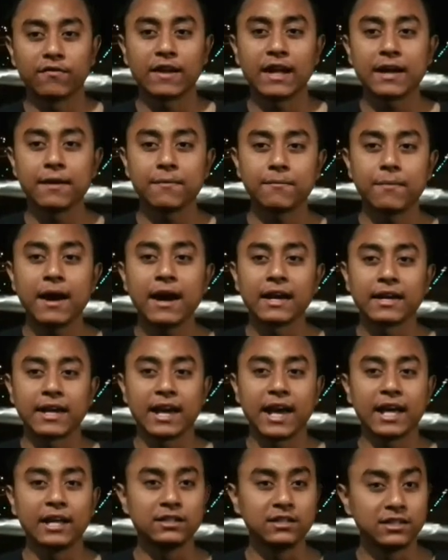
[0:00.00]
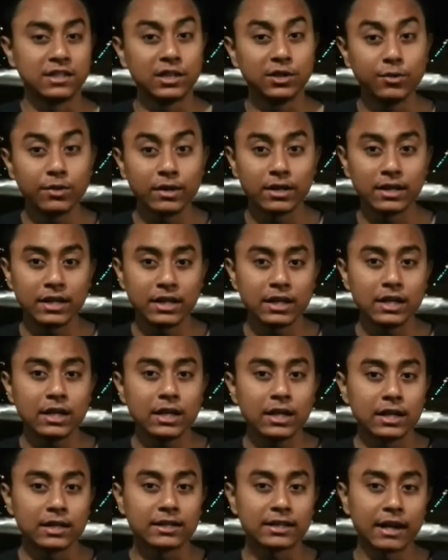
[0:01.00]
fly by and genuinely
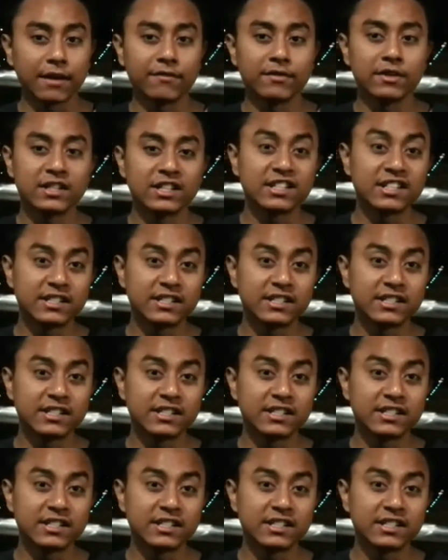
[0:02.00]
drive the